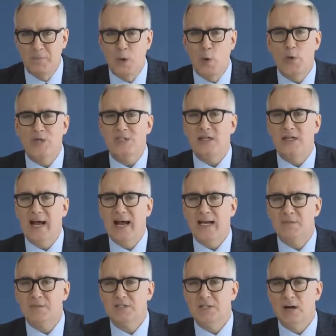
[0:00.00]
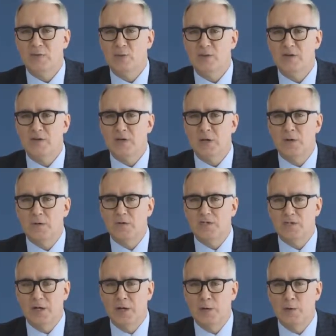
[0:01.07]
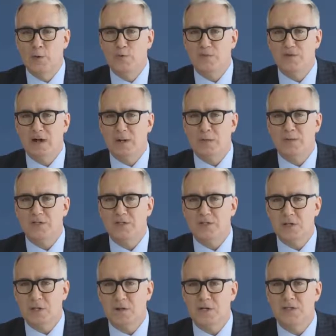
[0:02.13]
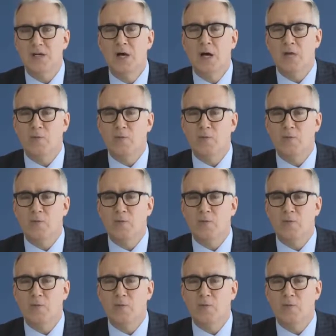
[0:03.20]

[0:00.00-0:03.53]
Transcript: who has allied himself with his own son who follows a series